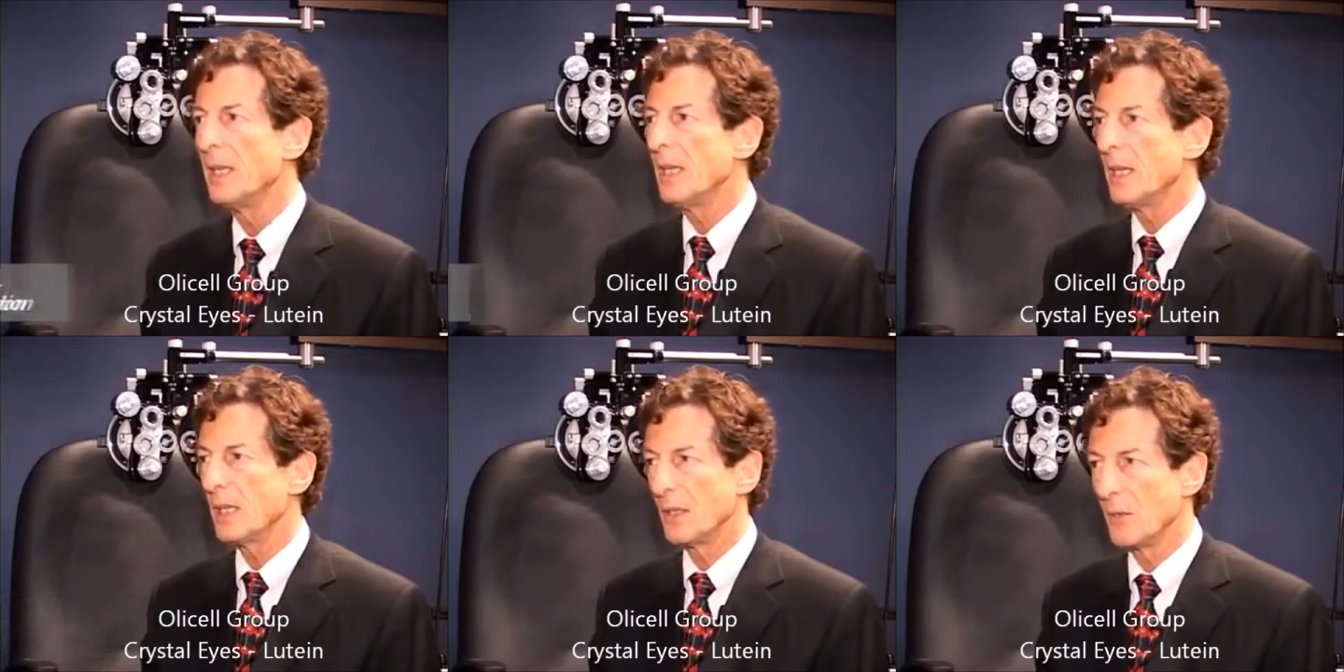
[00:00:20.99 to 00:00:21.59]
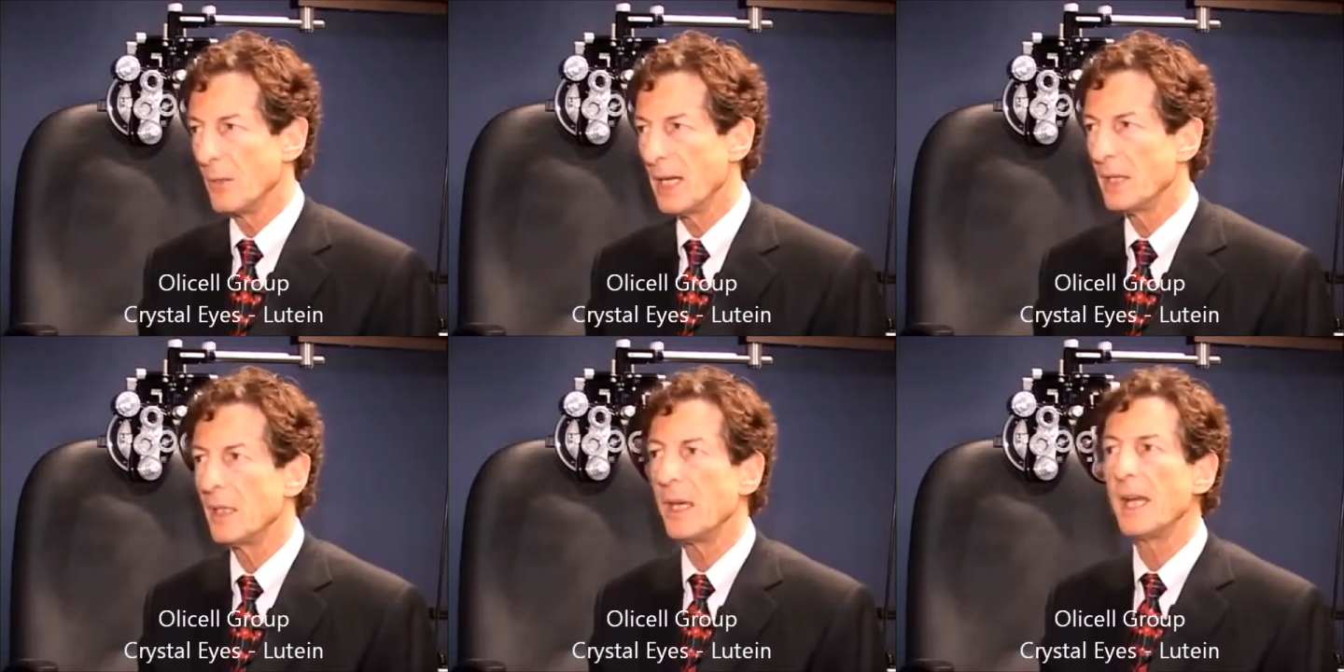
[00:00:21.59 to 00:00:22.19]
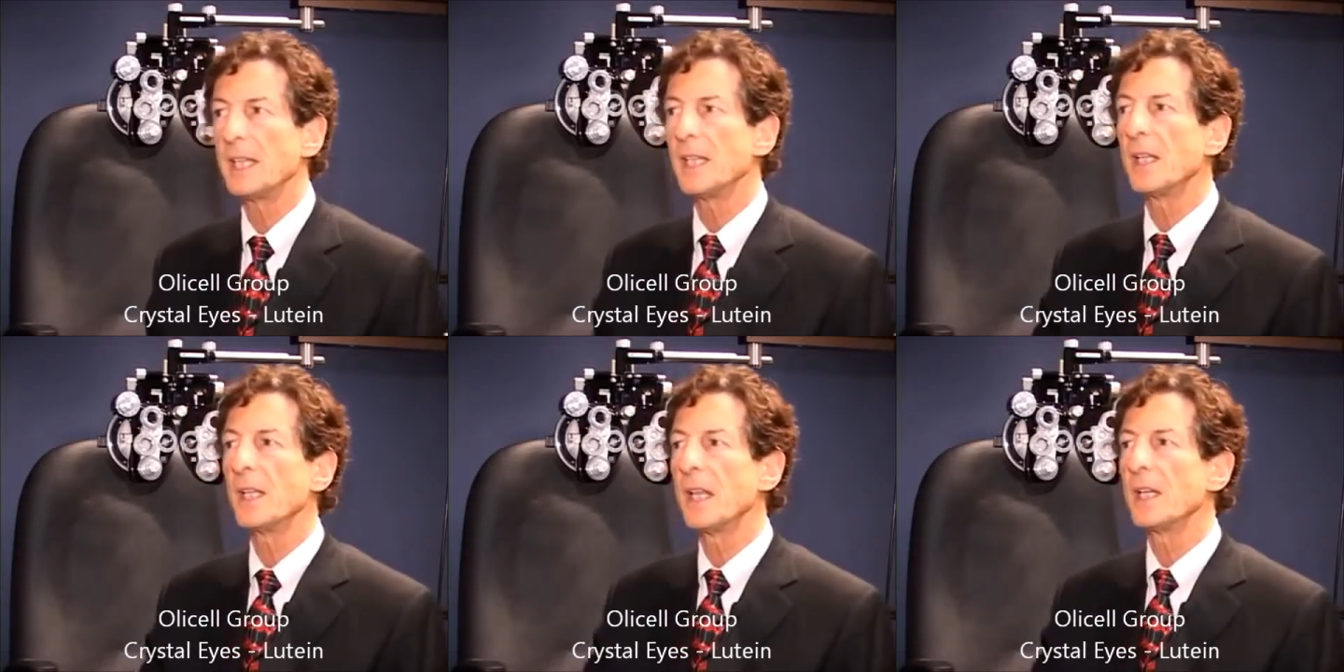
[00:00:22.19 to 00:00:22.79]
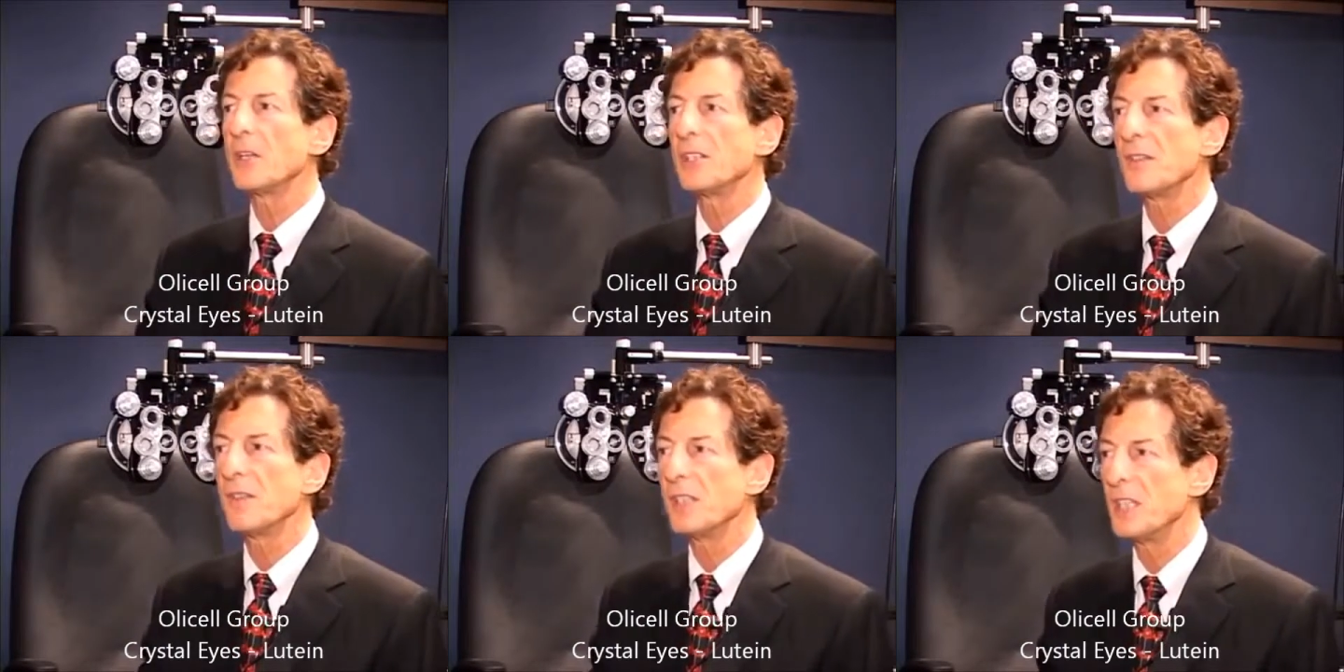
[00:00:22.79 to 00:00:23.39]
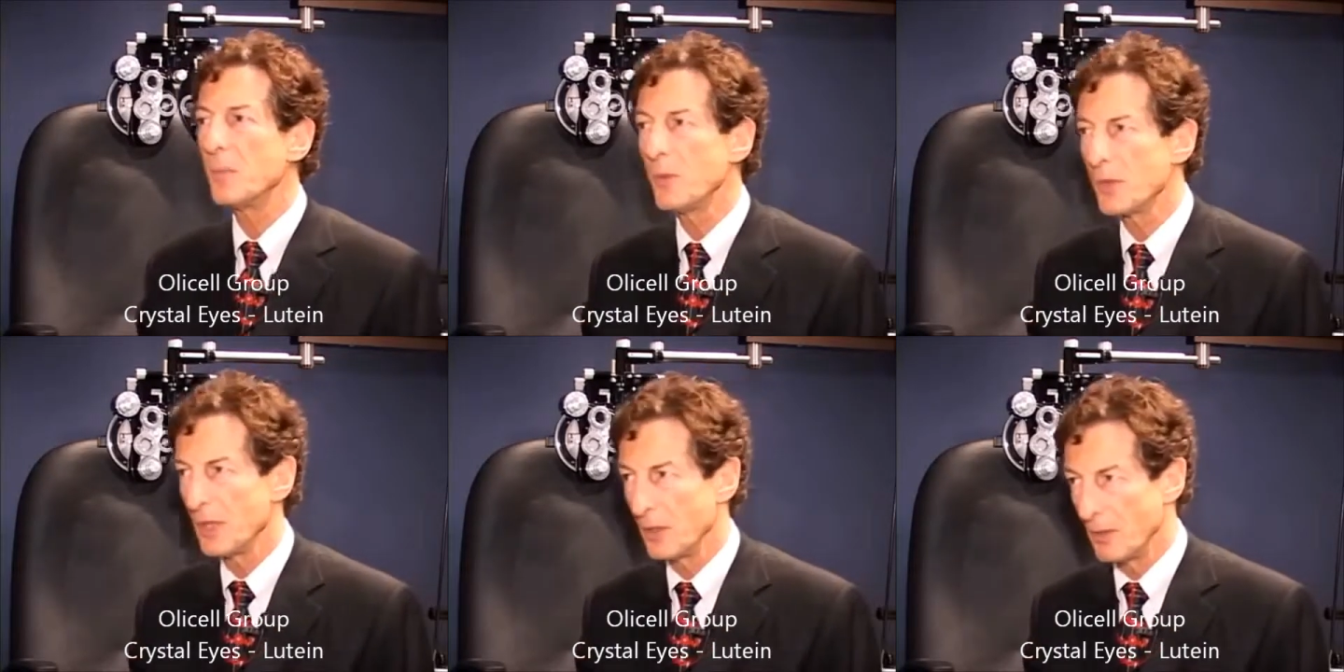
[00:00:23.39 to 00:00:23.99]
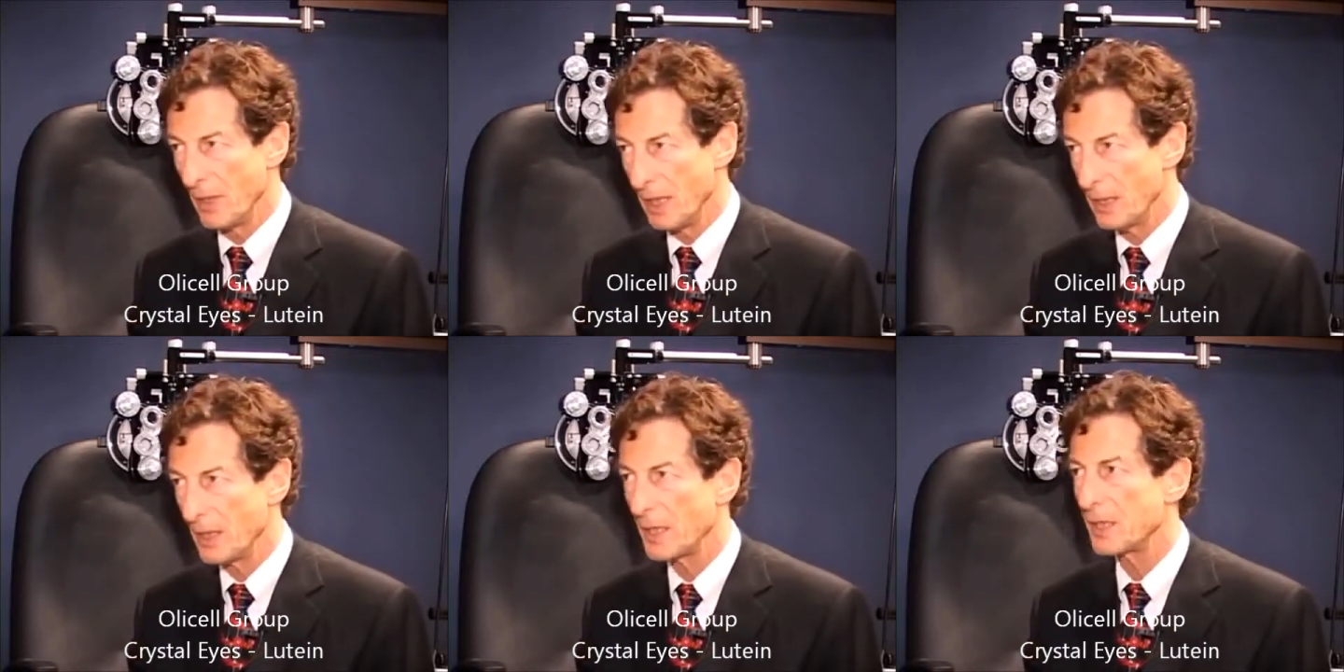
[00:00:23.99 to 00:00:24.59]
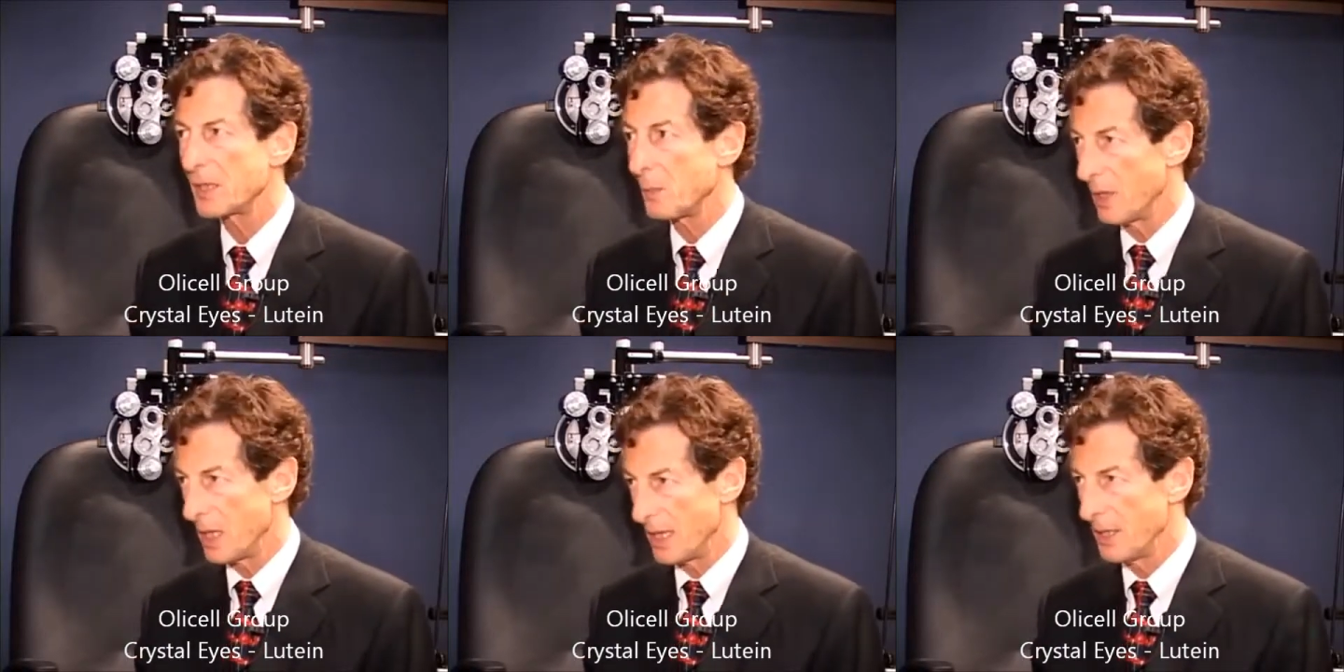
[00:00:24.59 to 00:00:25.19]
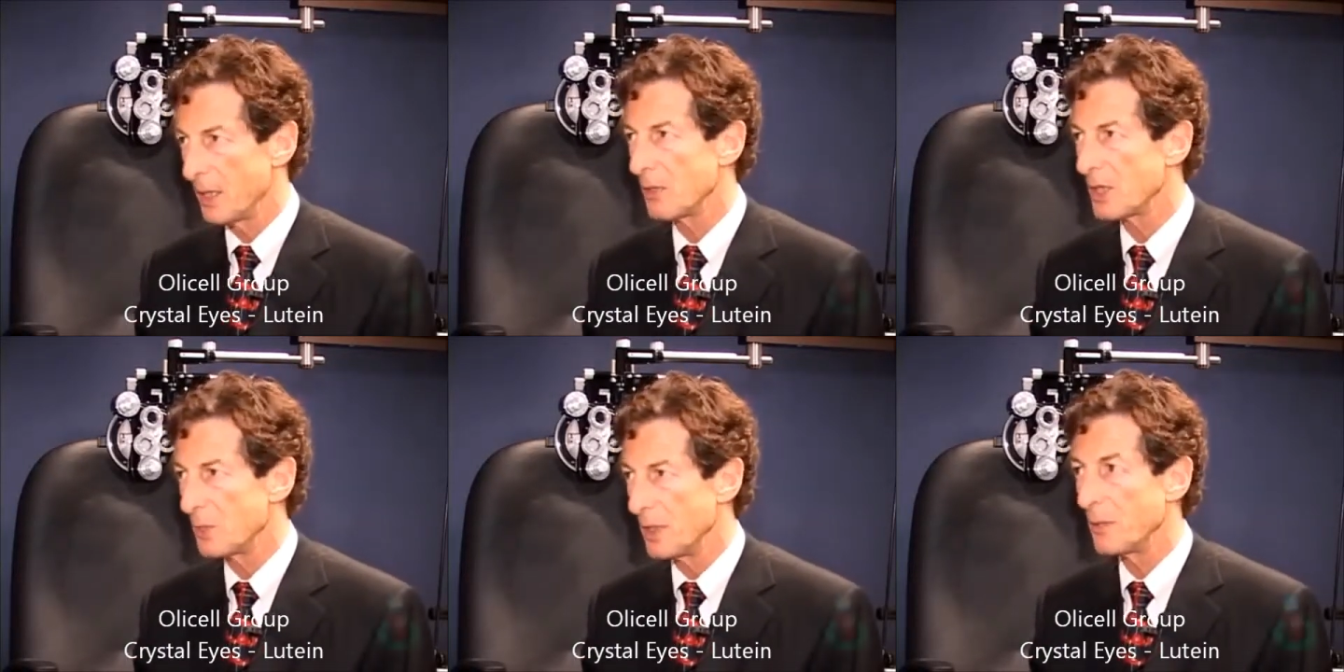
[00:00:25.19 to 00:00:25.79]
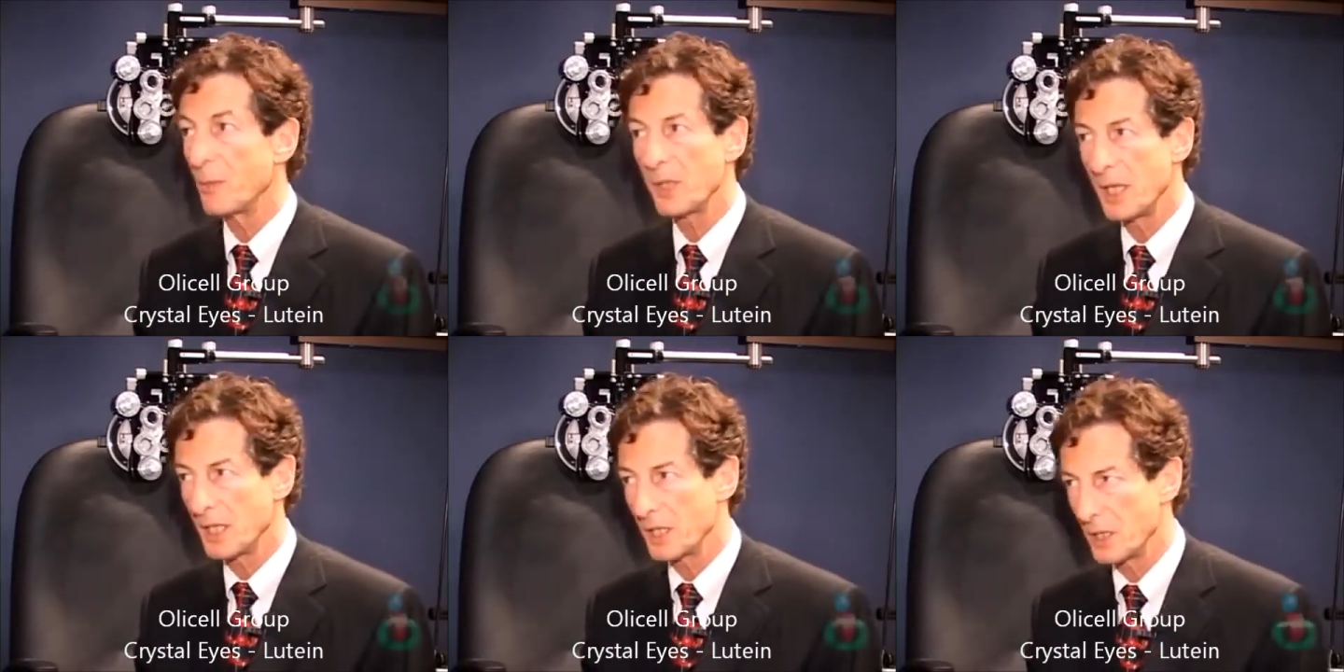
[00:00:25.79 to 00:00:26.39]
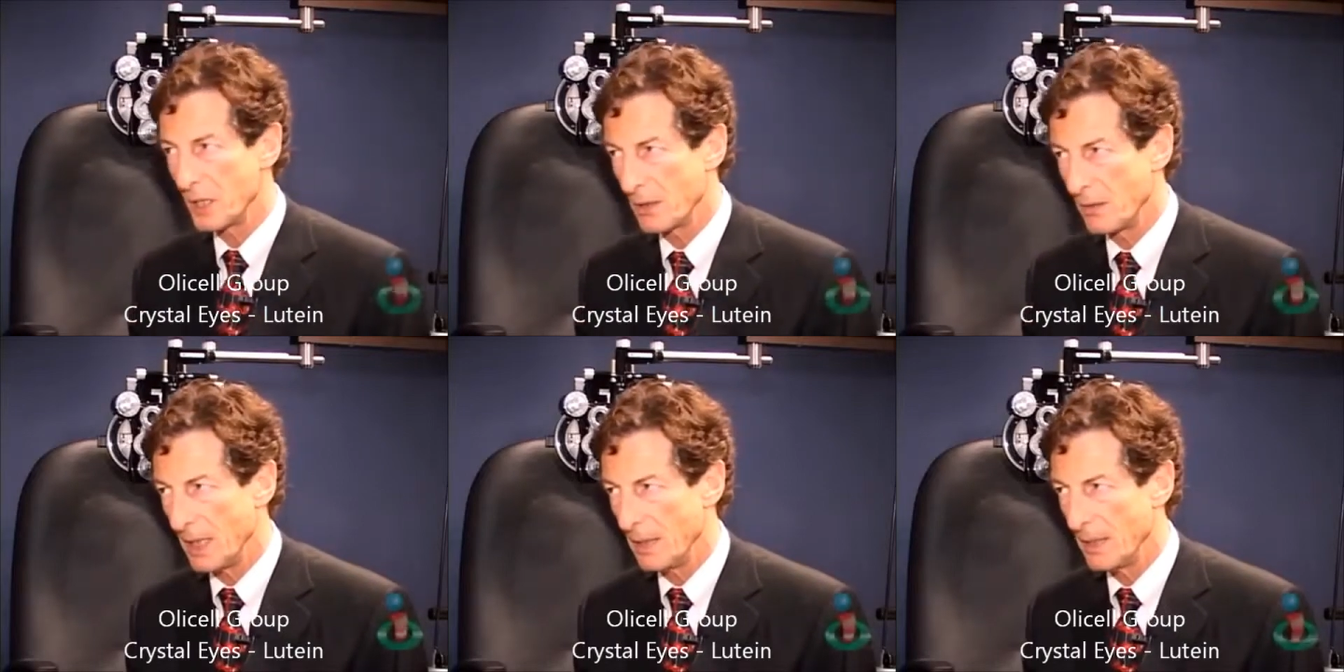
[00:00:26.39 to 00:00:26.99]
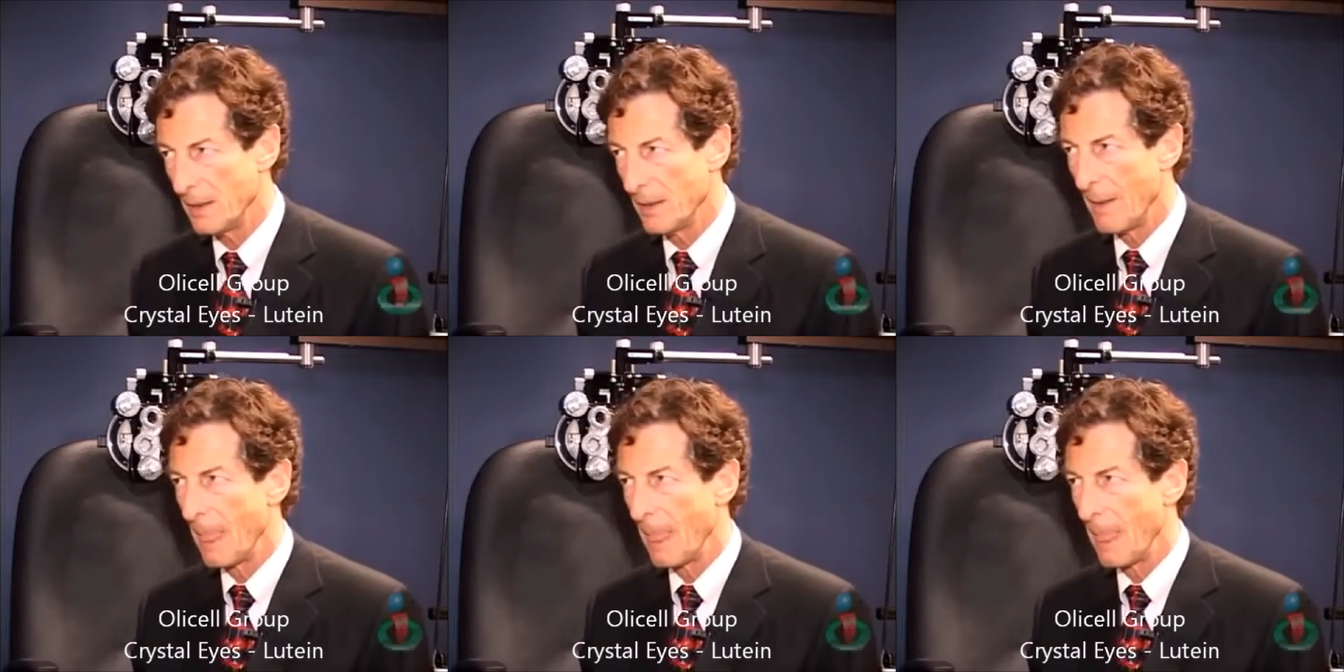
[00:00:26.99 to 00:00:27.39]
in the retina, and in the layers even deeper than the retina that supply nourishment protection to the retina.